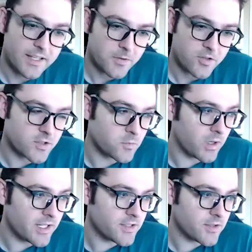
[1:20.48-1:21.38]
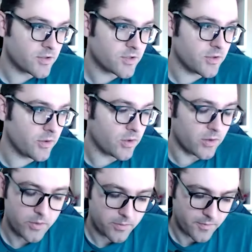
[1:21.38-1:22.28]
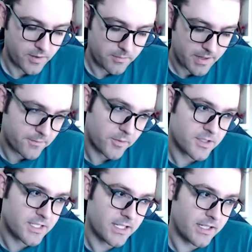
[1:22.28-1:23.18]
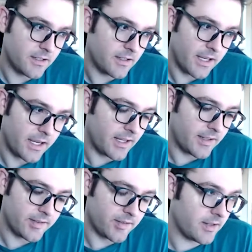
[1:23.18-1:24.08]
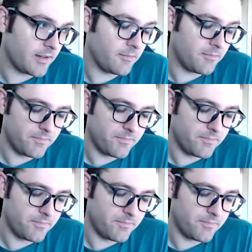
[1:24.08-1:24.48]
last question is what does your studio learn from f13 and uh,